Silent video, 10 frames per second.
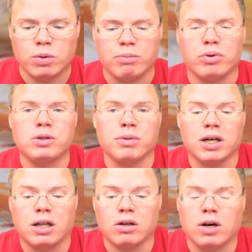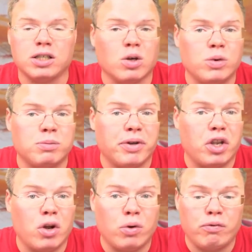what Prismacolor has always
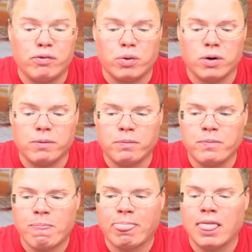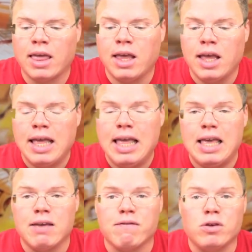been known for.
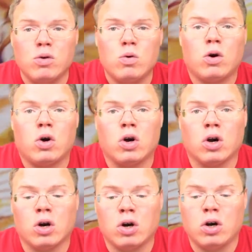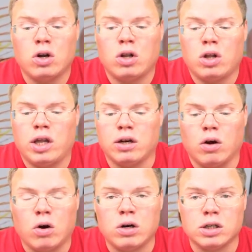If you are an
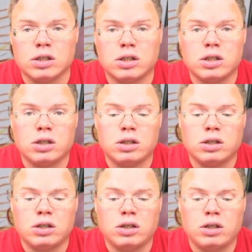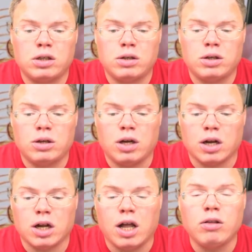artist,
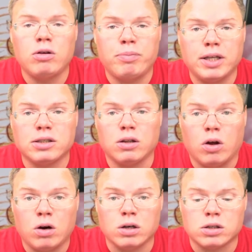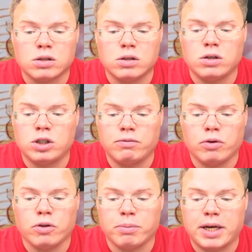a colored pencil artist searching
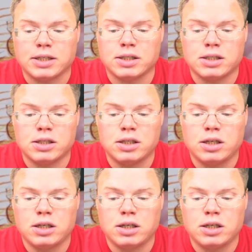for the best